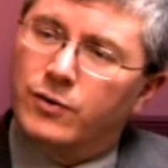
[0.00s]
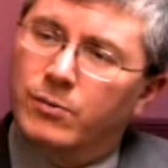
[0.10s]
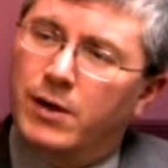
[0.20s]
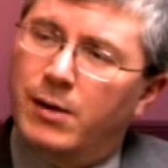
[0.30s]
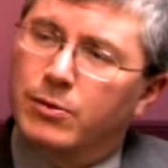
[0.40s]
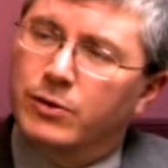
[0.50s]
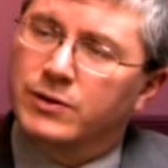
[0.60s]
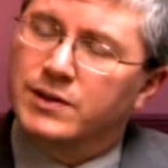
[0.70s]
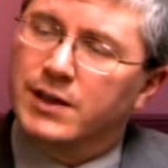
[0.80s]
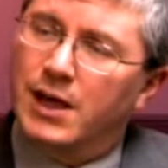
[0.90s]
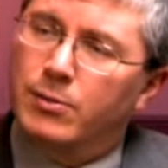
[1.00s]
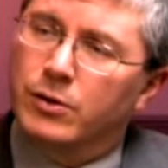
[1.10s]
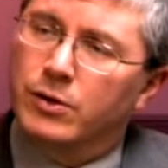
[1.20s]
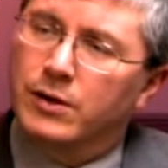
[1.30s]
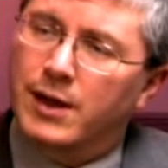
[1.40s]
from neighborhood to
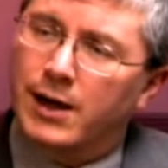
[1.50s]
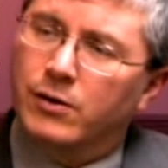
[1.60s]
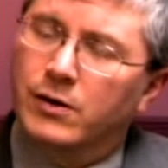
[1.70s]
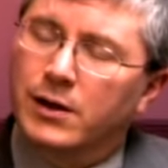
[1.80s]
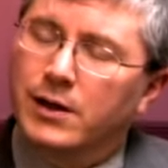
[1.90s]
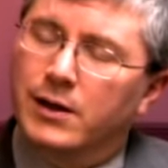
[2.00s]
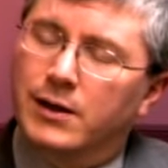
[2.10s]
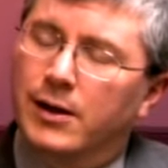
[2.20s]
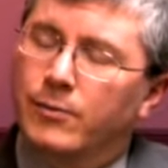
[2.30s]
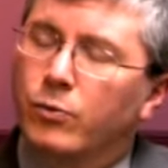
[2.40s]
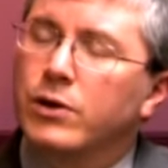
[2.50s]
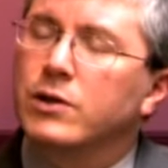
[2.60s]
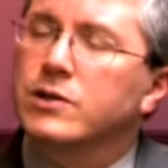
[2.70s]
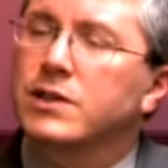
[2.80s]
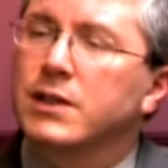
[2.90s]
neighborhood. How um, what do
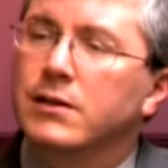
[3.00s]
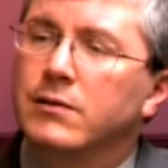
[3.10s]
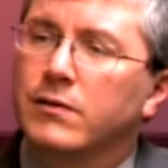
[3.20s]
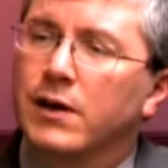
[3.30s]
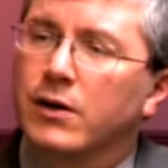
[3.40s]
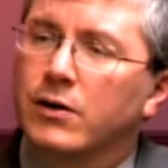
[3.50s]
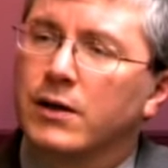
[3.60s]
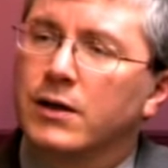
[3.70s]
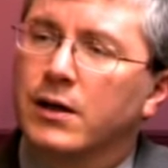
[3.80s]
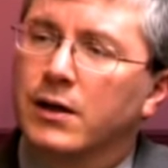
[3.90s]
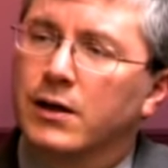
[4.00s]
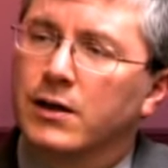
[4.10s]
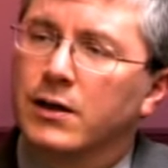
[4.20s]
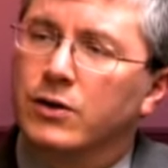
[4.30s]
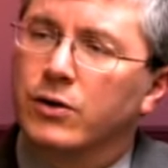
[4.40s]
you see there in uh,
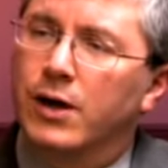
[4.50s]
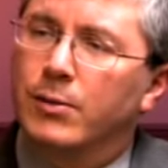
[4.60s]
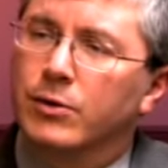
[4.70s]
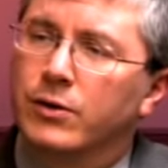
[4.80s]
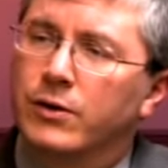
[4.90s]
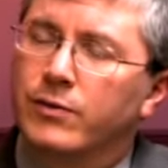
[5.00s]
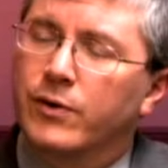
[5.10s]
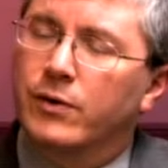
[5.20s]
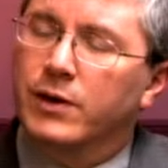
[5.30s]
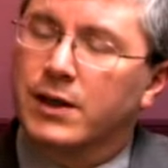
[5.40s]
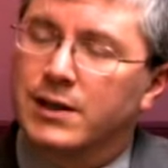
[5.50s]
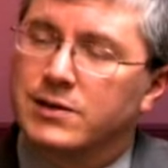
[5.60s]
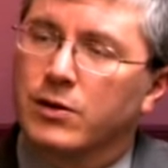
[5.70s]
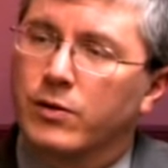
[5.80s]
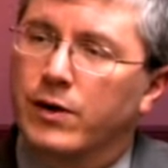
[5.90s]
in your neighborhood? The, the kids
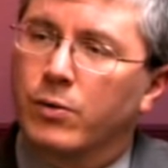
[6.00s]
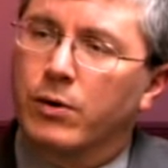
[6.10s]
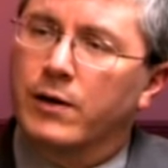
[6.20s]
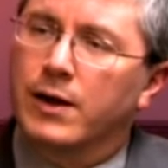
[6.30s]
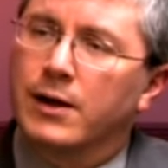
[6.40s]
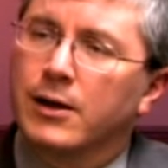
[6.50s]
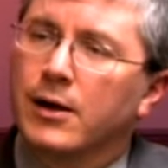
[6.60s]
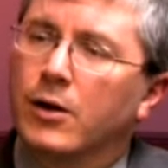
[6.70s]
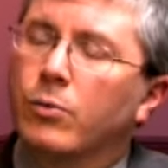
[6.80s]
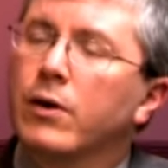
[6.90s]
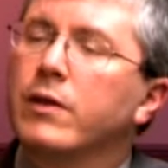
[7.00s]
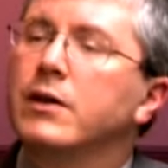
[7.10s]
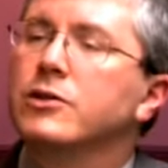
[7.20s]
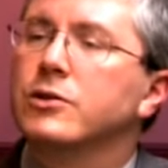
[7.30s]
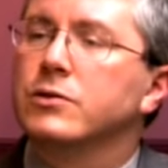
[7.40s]
that are there, what are they? What are the
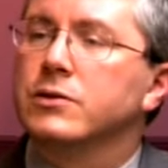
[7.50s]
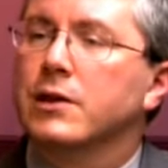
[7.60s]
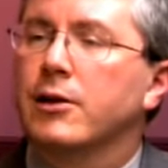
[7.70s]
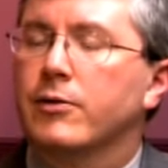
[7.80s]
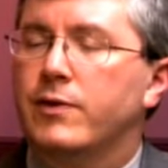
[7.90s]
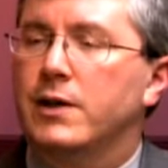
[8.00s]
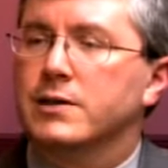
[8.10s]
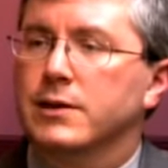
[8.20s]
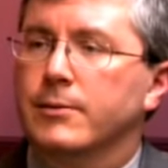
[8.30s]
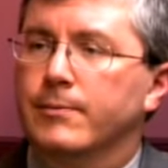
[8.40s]
issues that they're facing?